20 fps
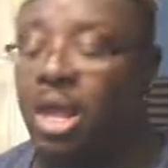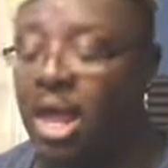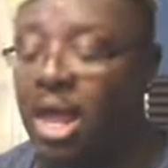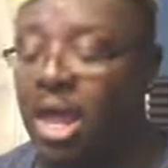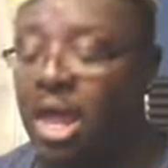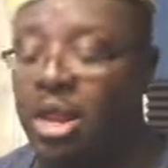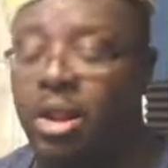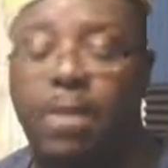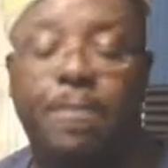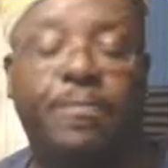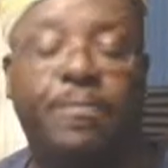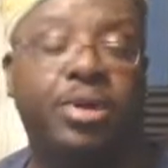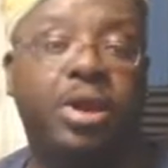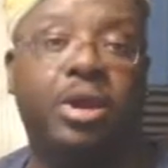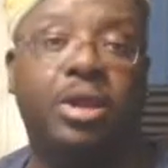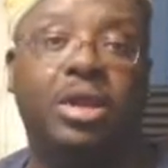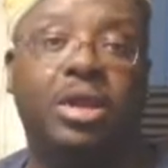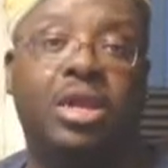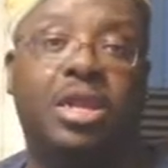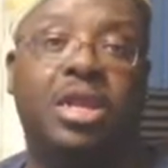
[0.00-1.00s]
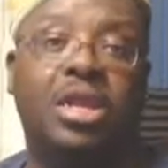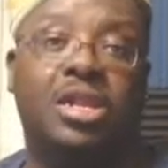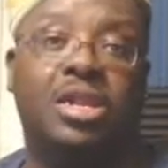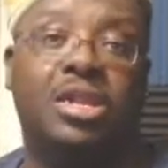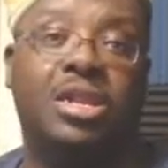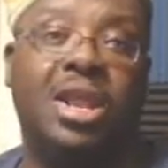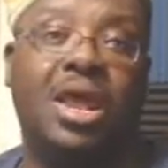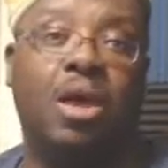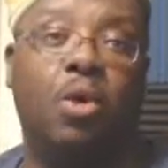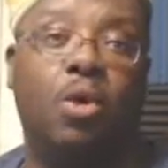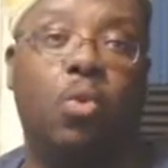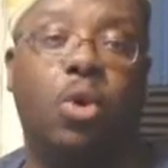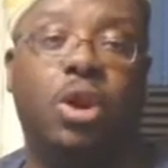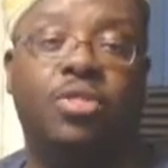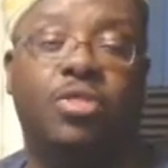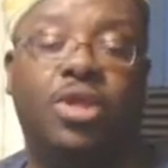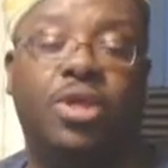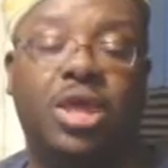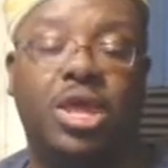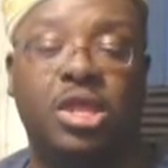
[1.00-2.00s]
And apparently he is now
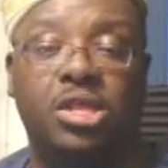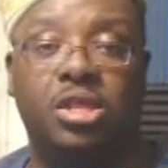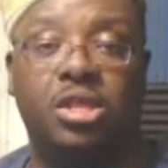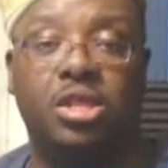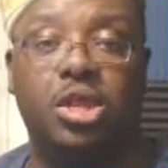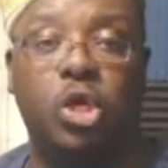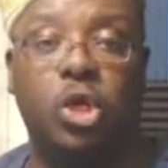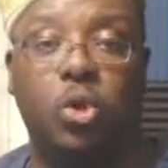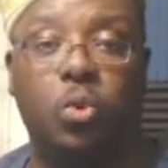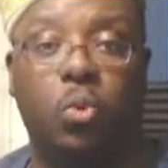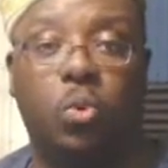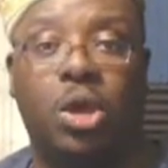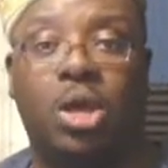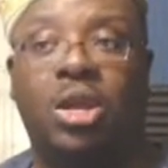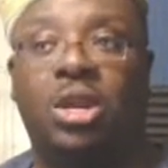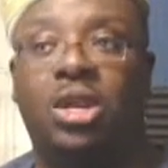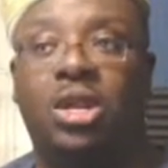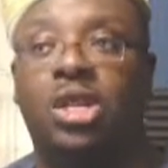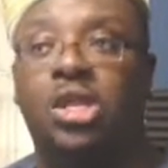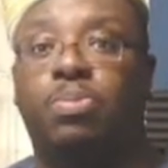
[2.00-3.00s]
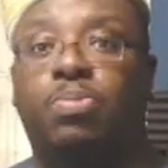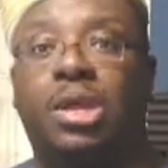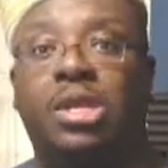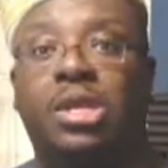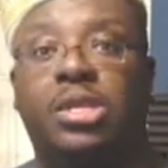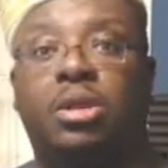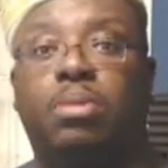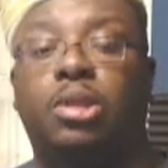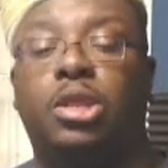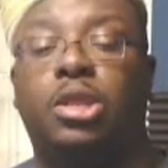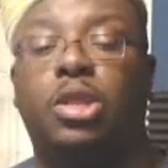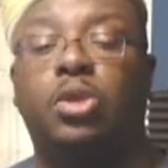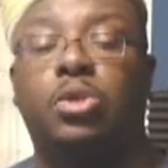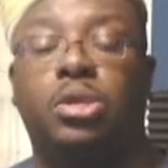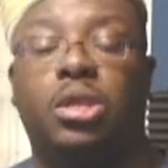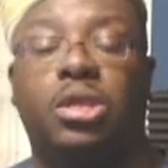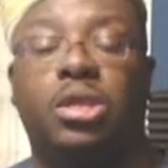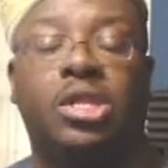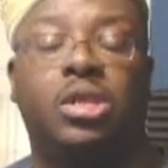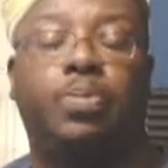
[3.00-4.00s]
one of the heads of the UN, and he's basically been
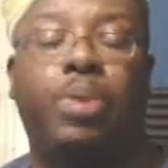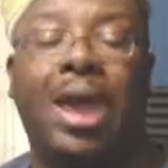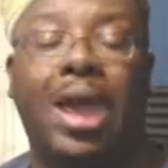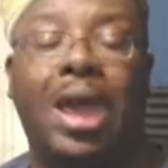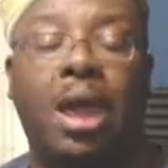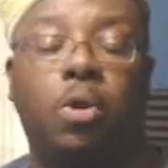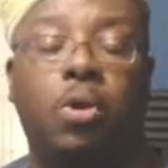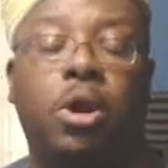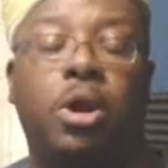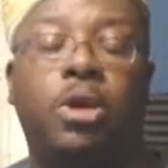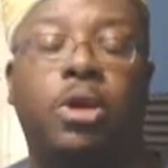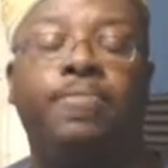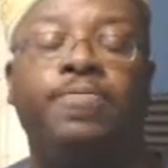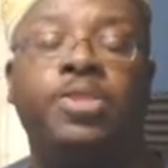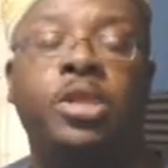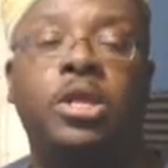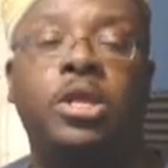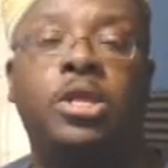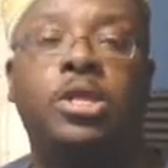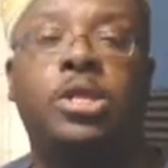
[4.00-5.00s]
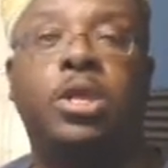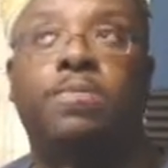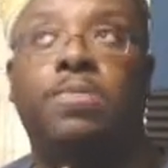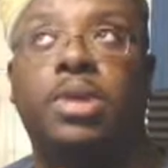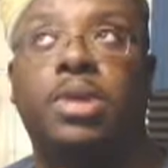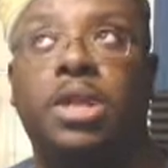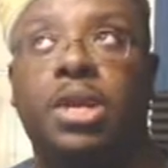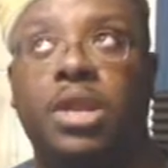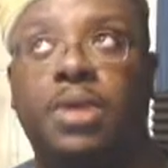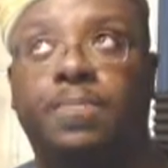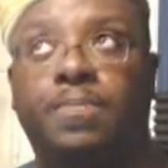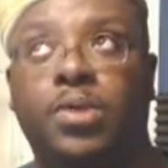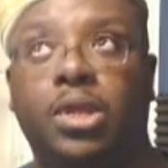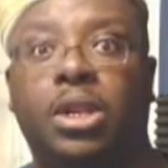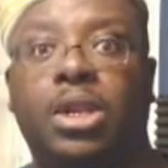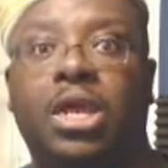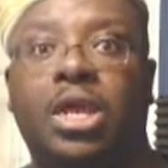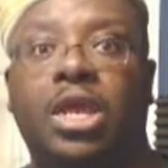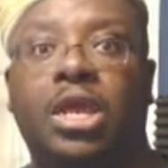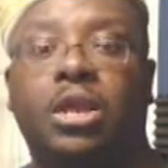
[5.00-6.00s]
using his power to
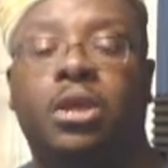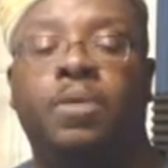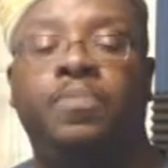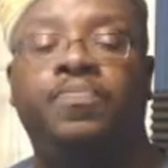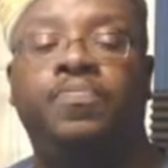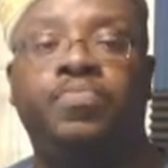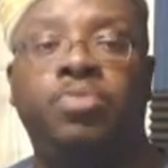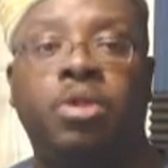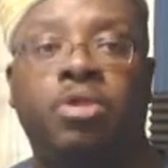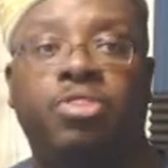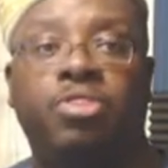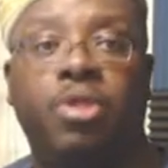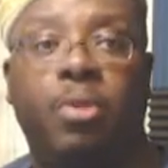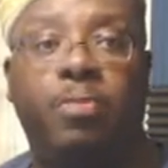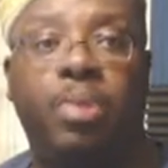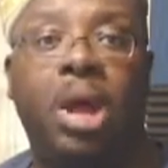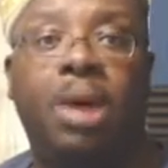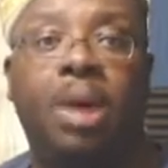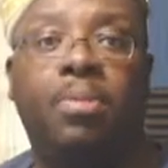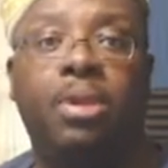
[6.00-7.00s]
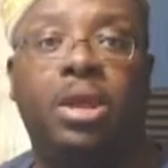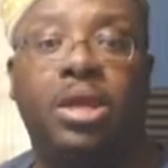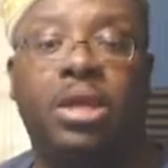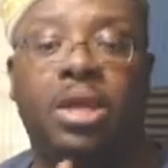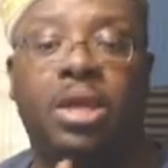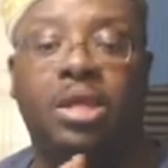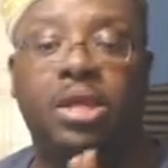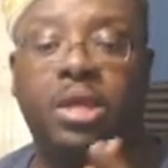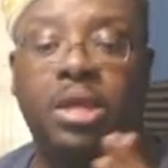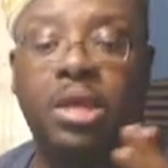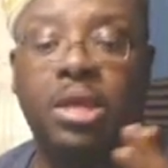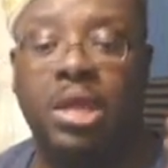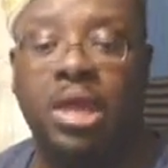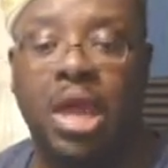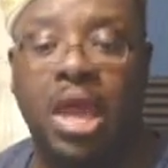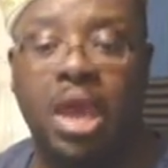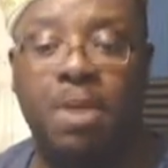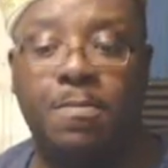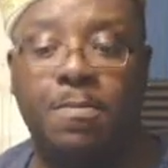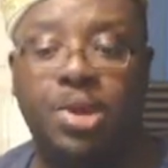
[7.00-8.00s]
manipulate the public
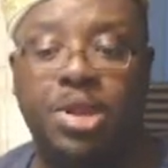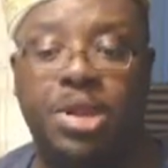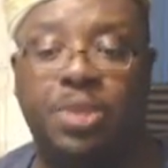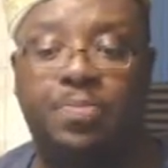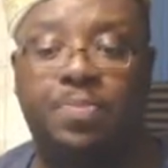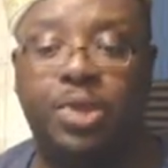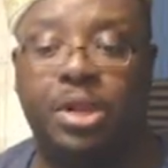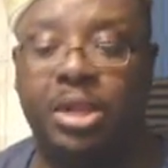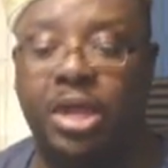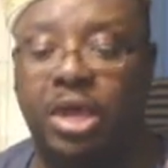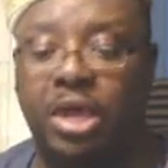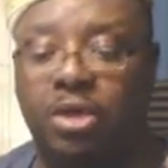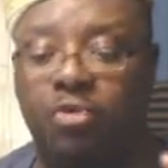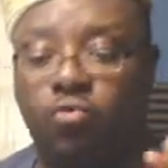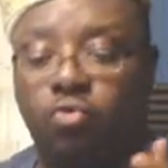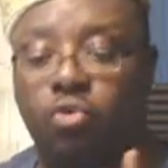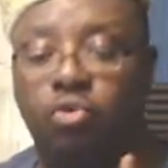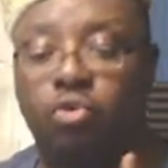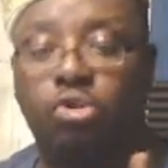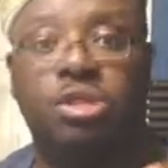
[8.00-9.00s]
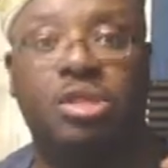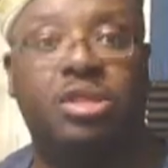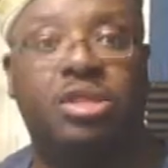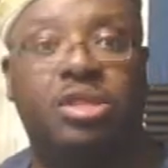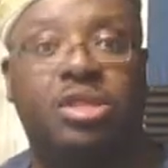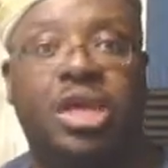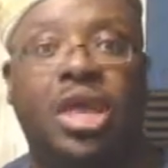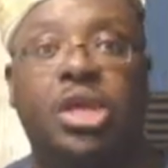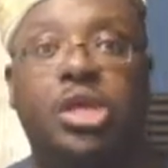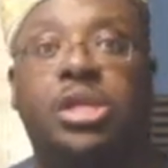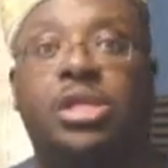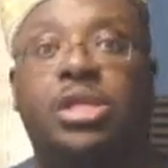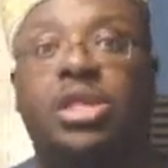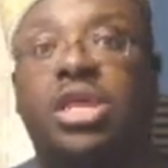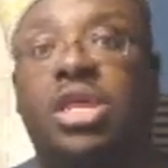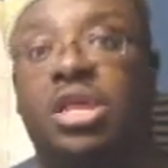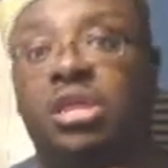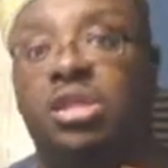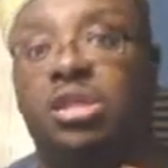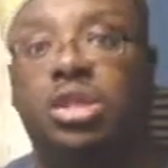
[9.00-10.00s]
and manipulate rules and sanctions
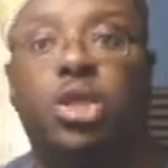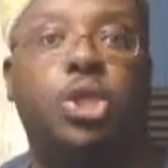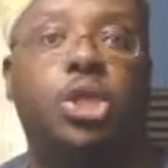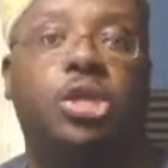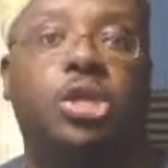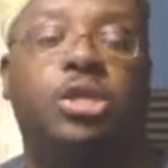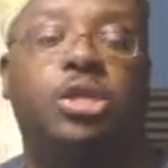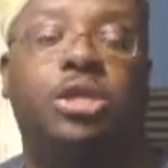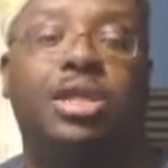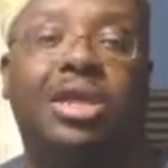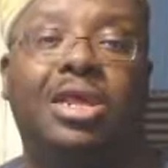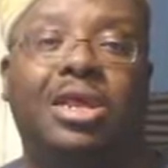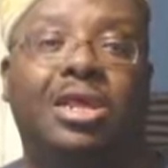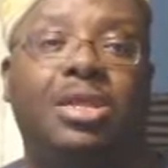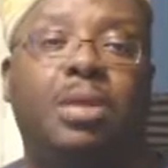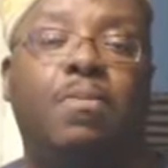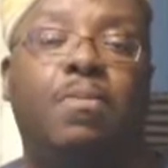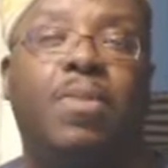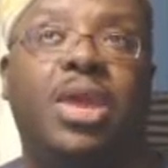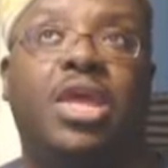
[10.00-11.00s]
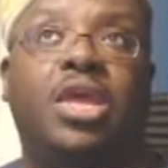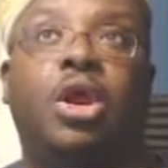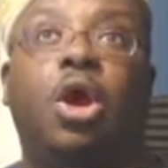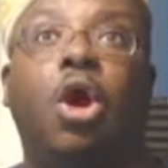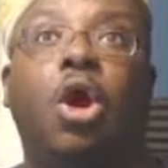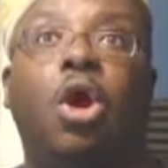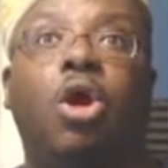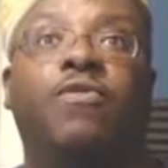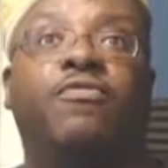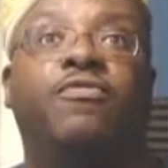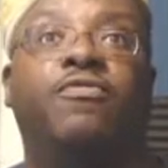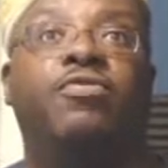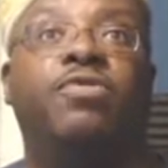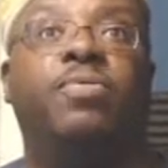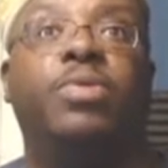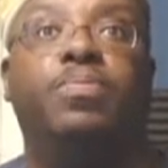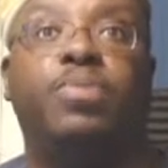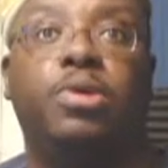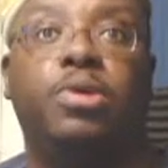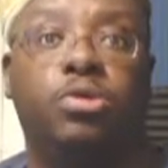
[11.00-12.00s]
against the Justice League to make it harder for
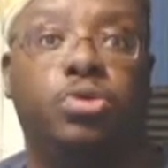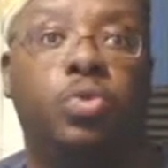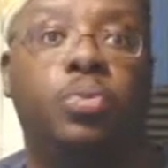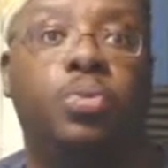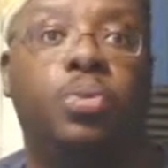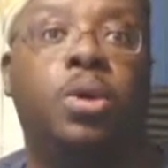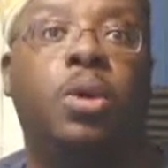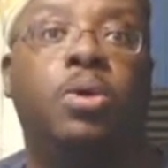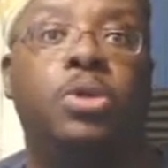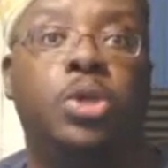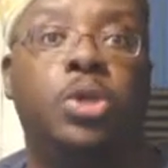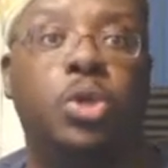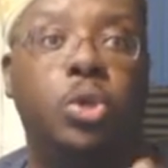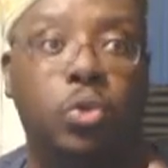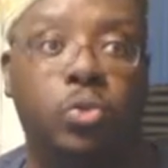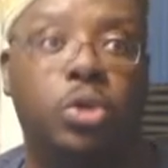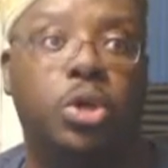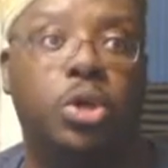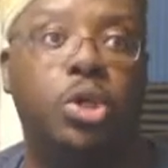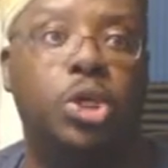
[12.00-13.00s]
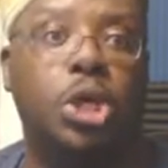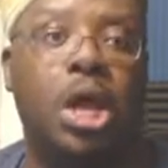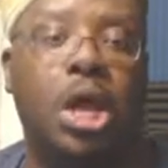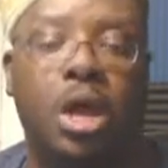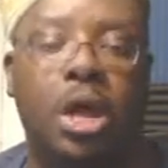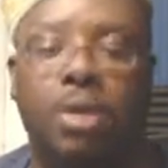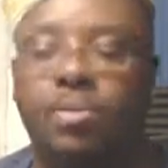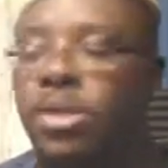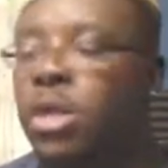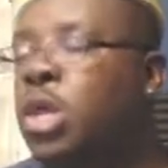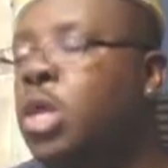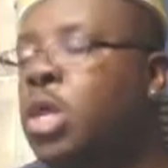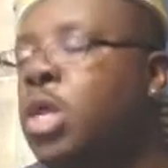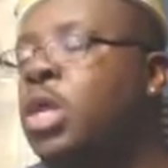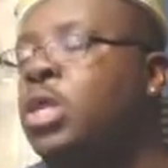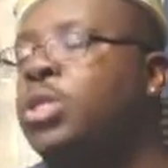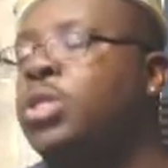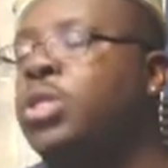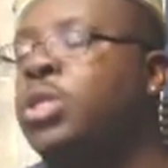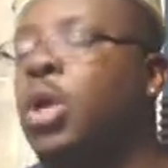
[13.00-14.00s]
them to be superheroes and do their jobs.
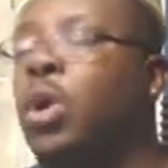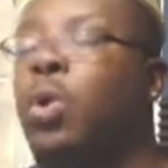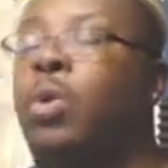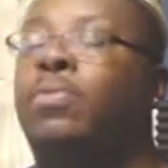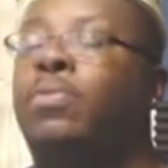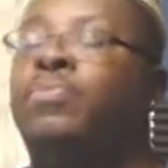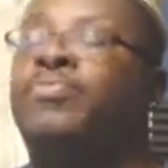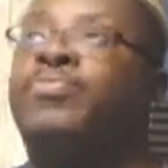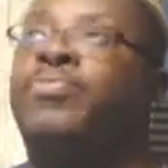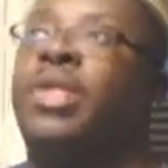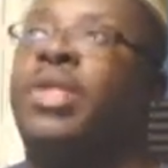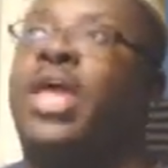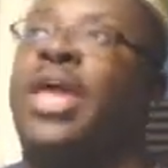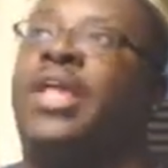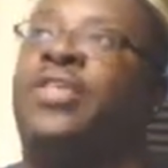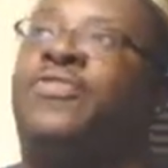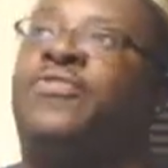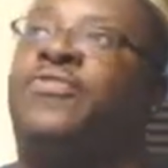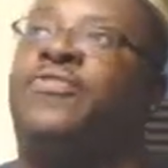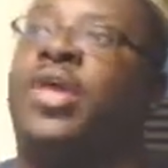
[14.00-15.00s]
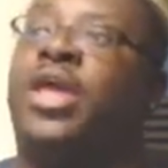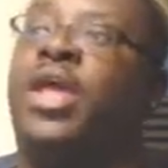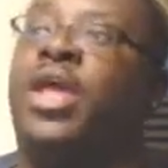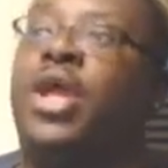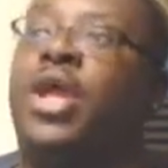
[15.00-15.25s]
So it's